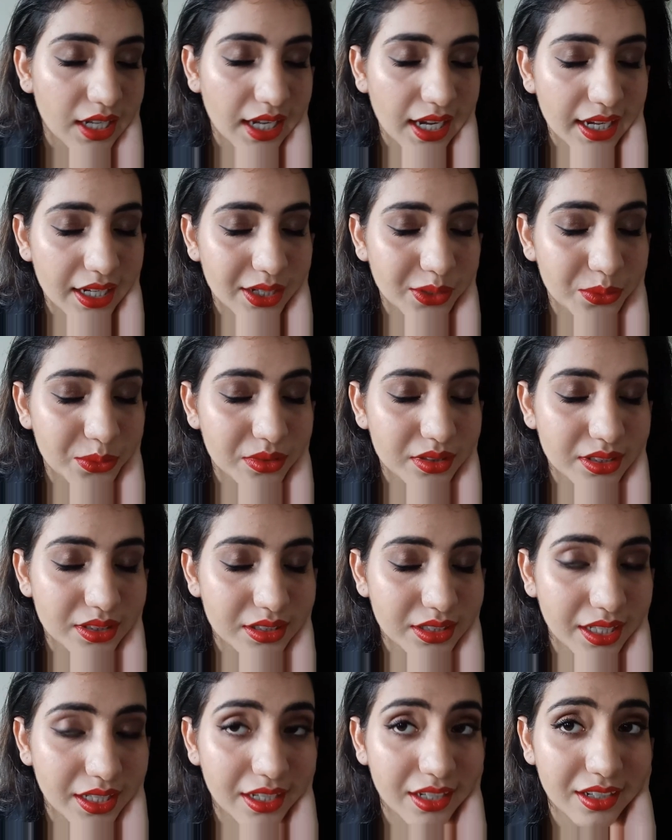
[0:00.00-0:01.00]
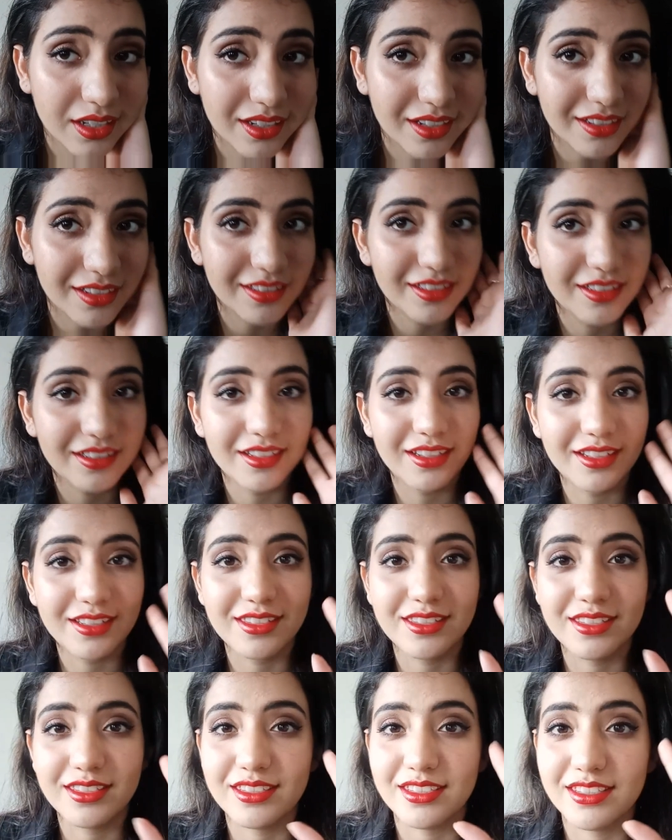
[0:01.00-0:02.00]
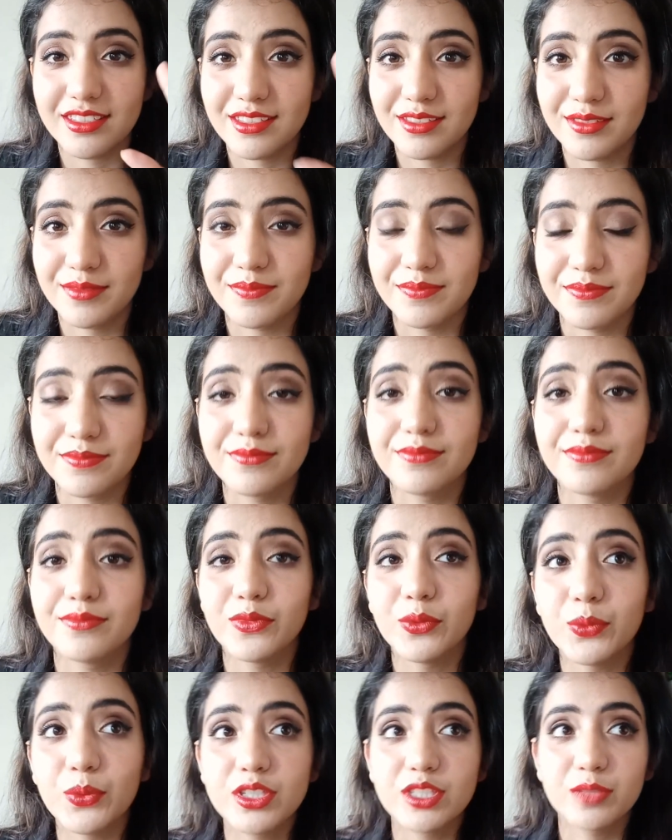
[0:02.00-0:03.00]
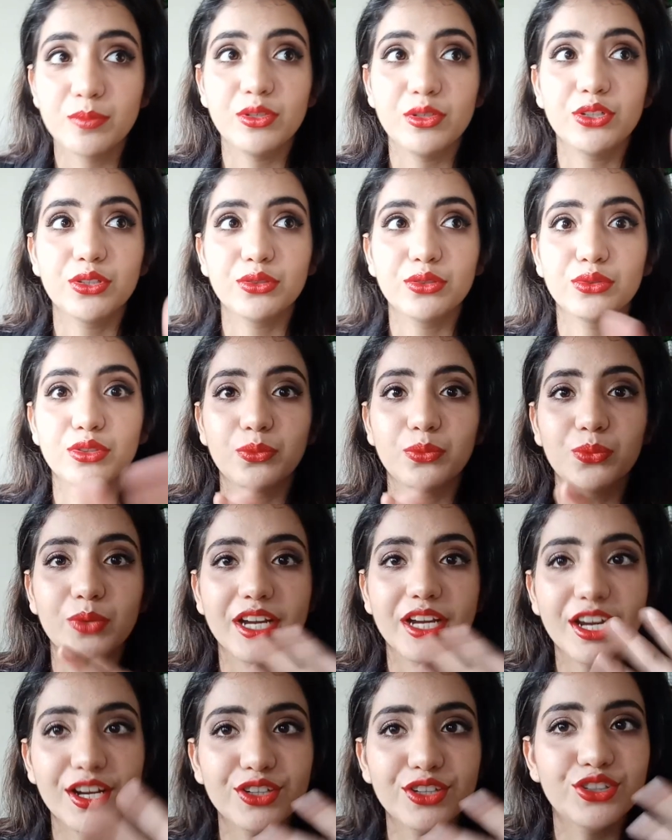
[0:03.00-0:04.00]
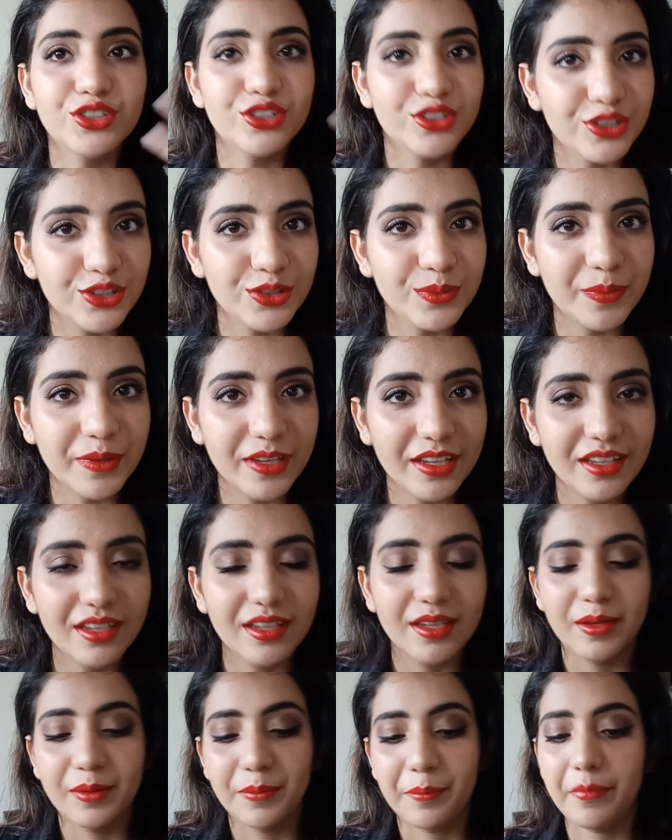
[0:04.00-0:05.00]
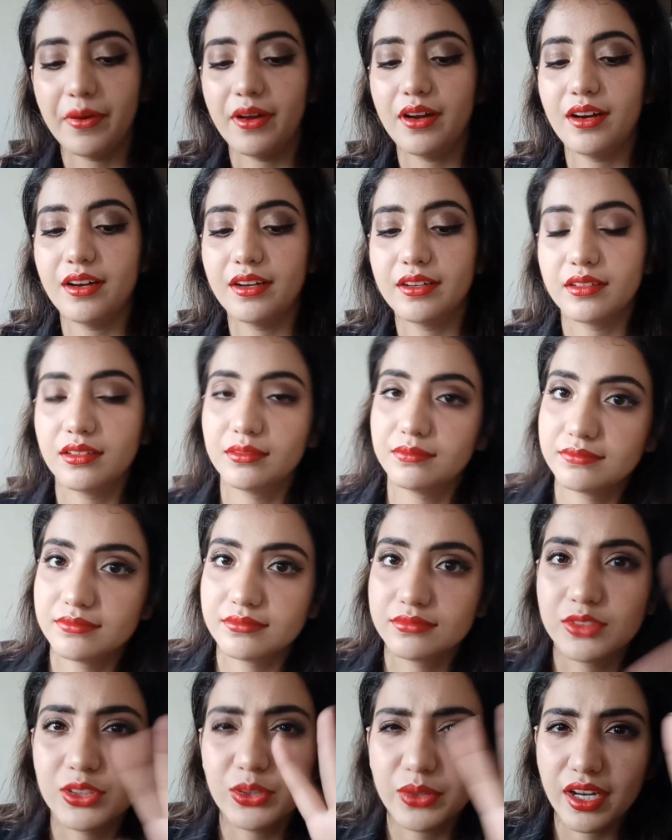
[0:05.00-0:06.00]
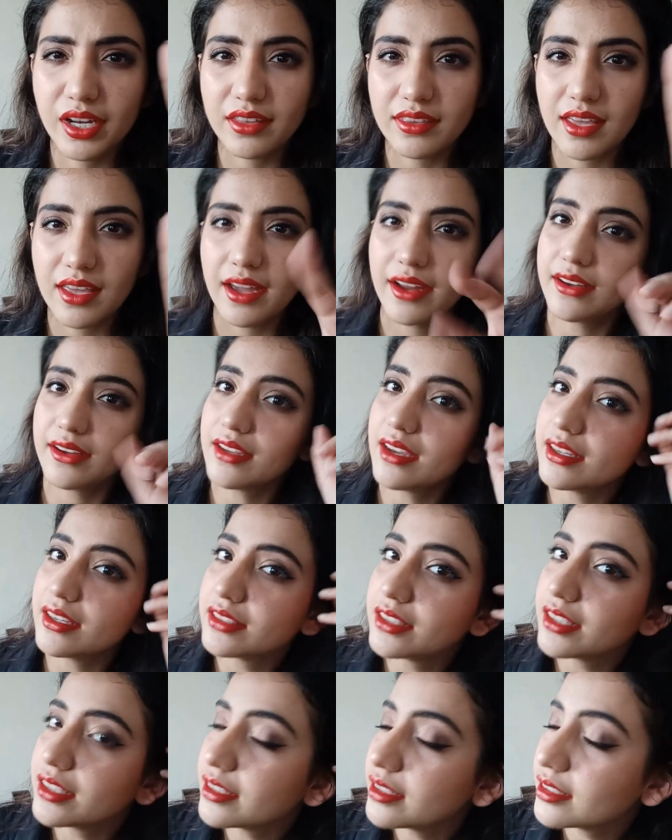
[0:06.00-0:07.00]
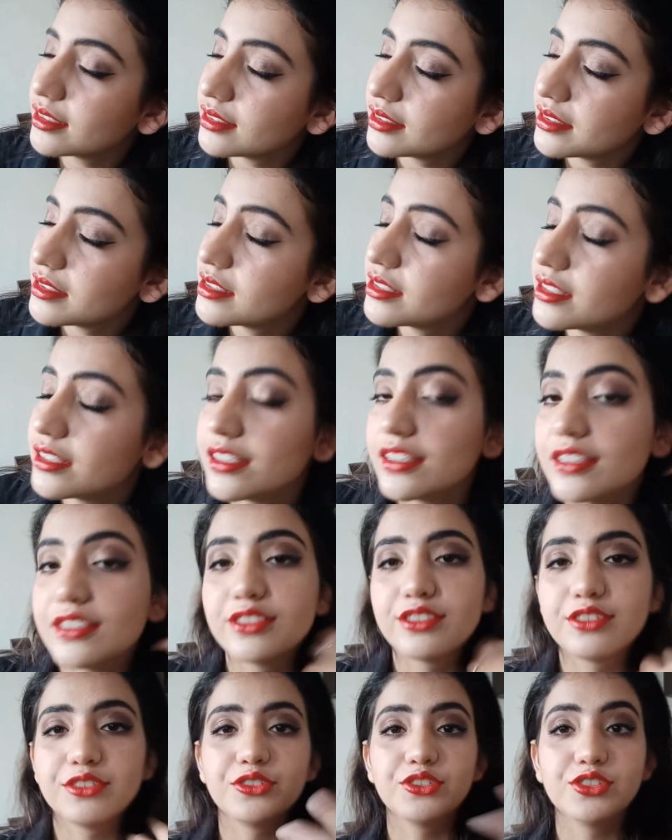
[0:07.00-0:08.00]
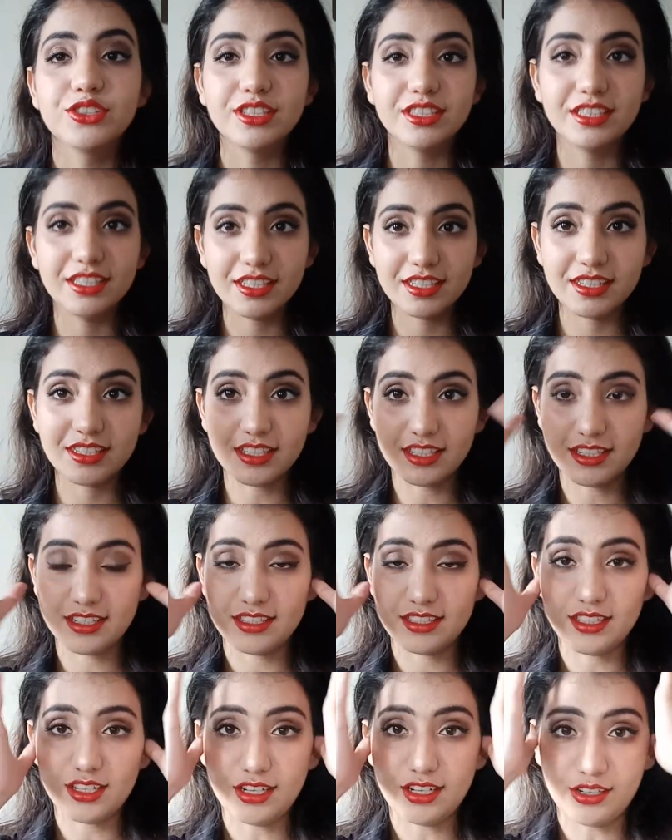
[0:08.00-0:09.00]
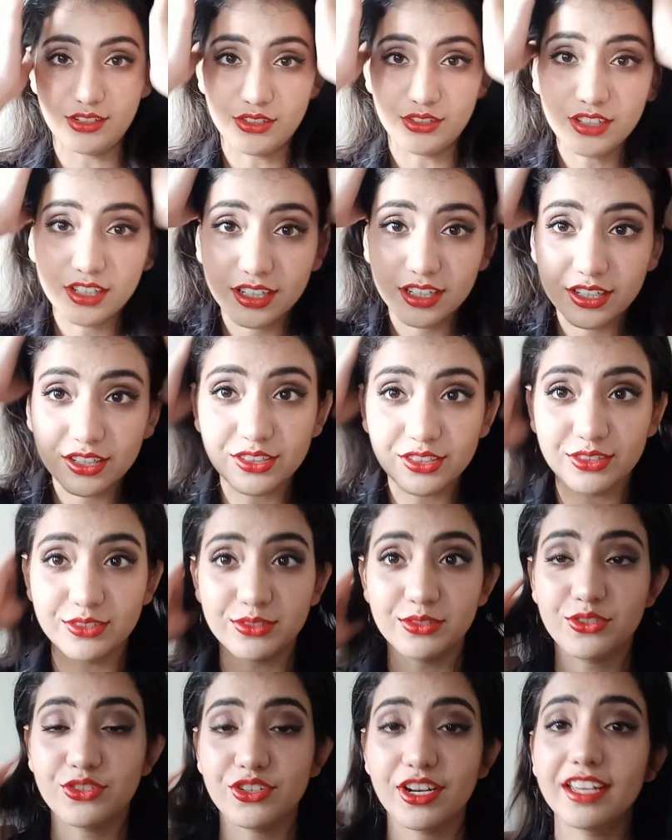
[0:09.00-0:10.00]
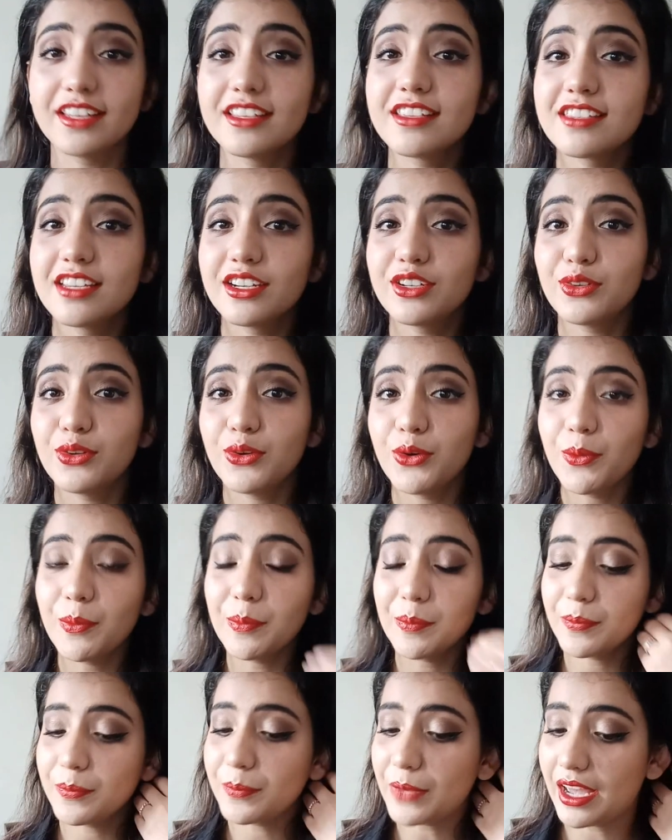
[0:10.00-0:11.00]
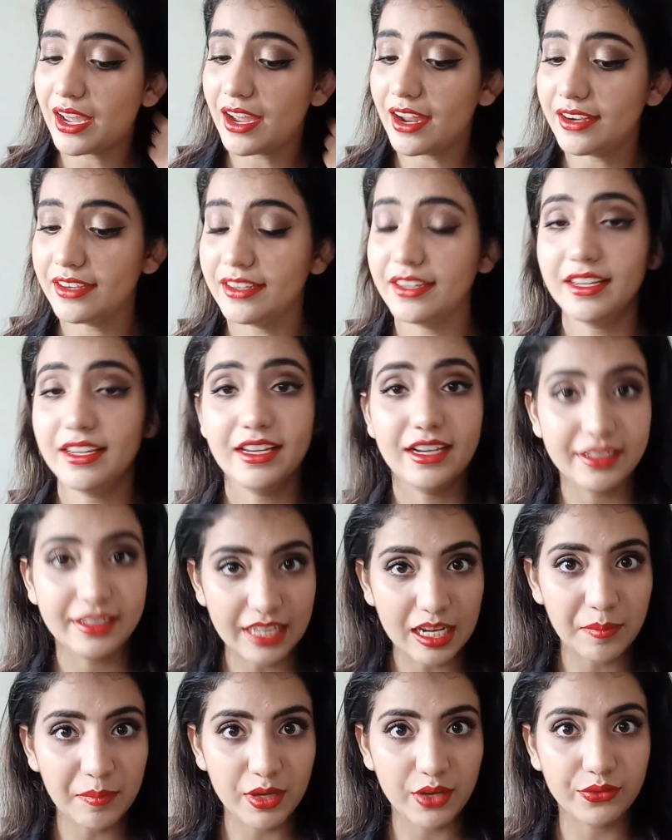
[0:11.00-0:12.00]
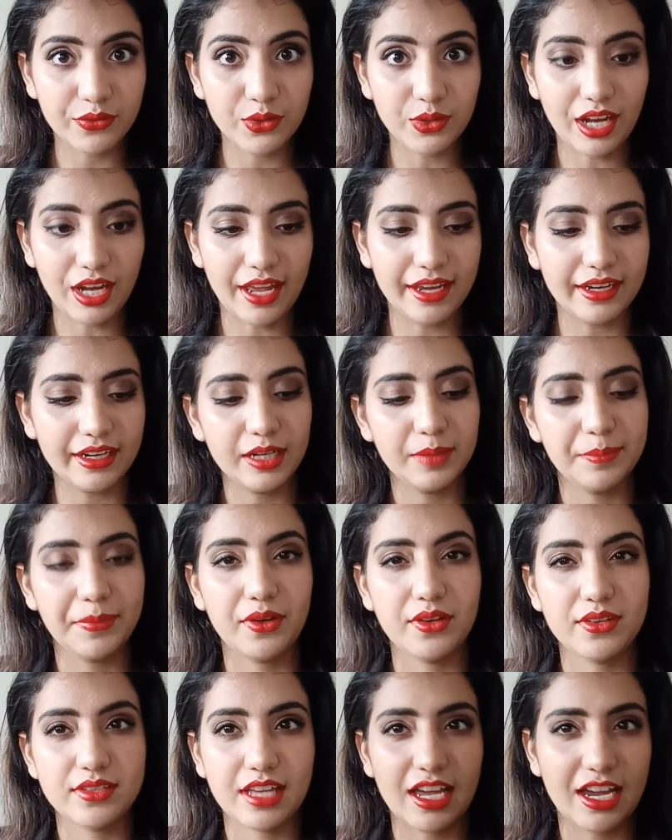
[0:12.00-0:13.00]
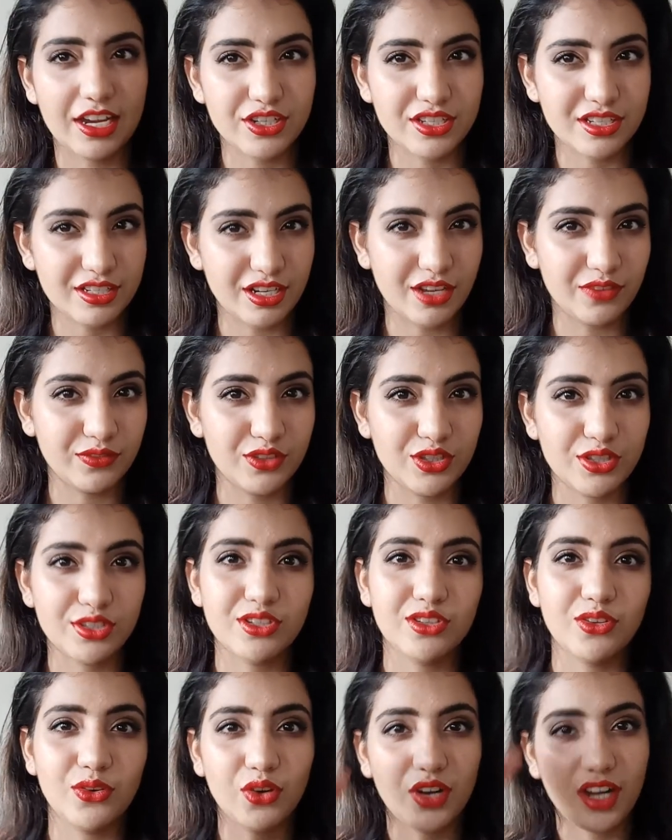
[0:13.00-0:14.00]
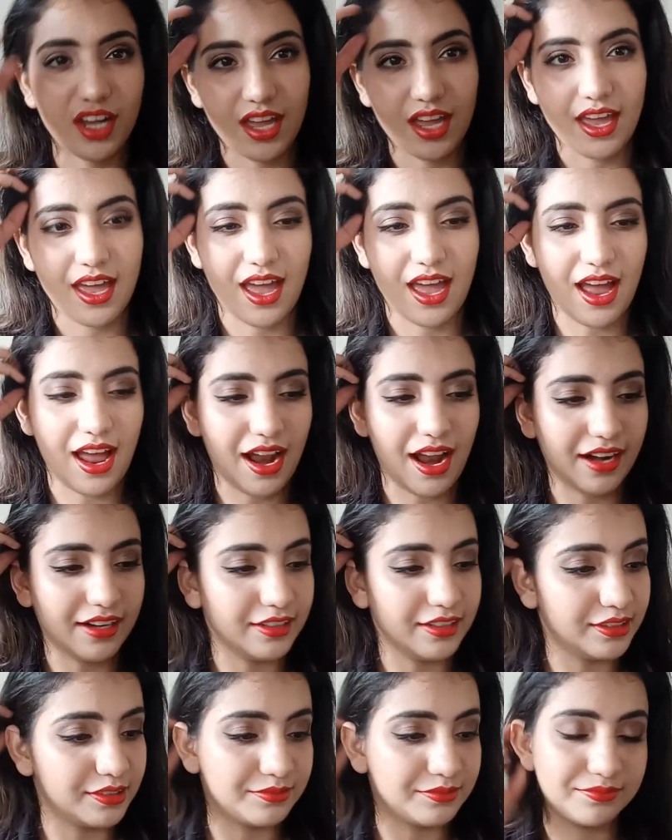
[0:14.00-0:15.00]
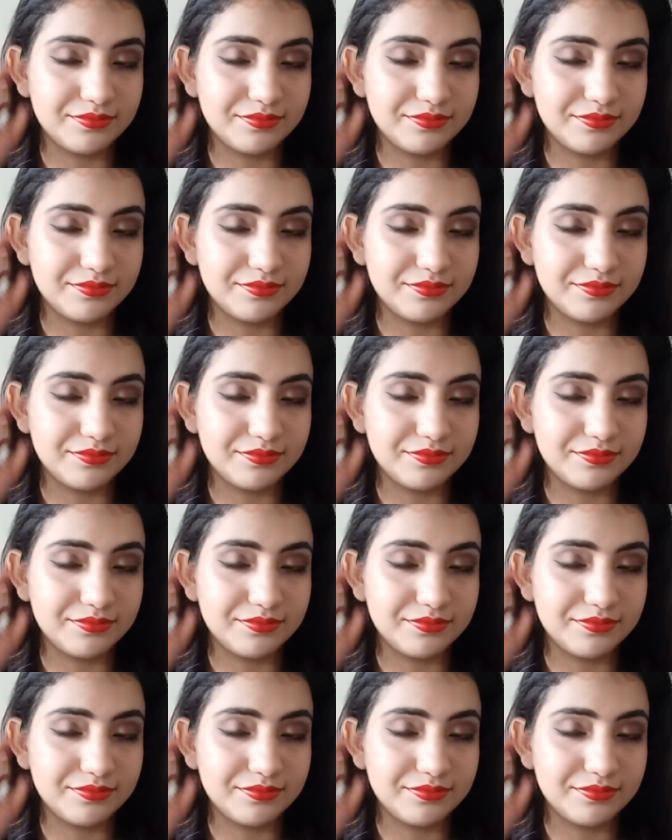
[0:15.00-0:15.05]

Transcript: I don't think it's visible to you the way it should be, but you get the idea, I think. So this is the look. Do try this at home and tell me if you like it, because I just love this look and